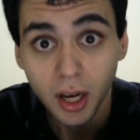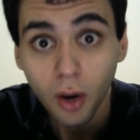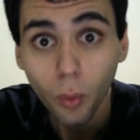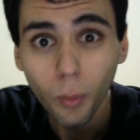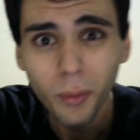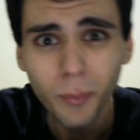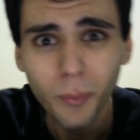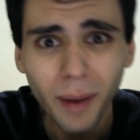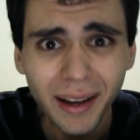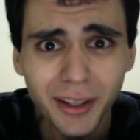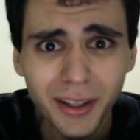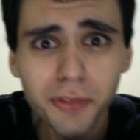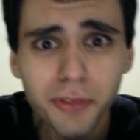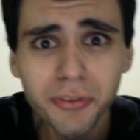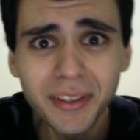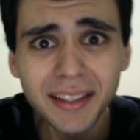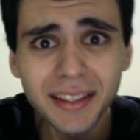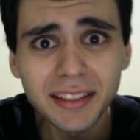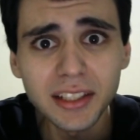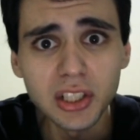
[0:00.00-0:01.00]
Well, why do you
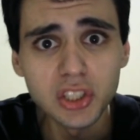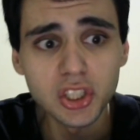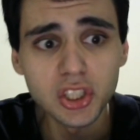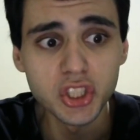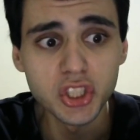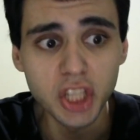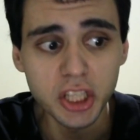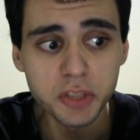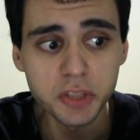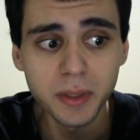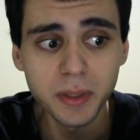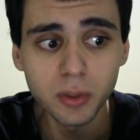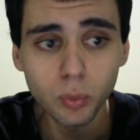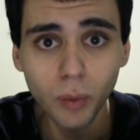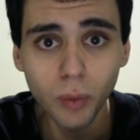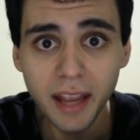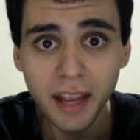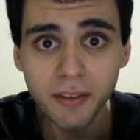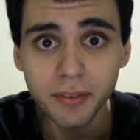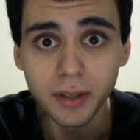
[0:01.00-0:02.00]
think there's a judgment
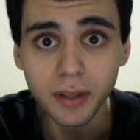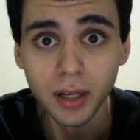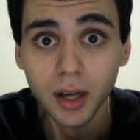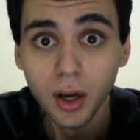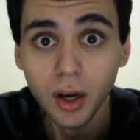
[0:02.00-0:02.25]
waiver?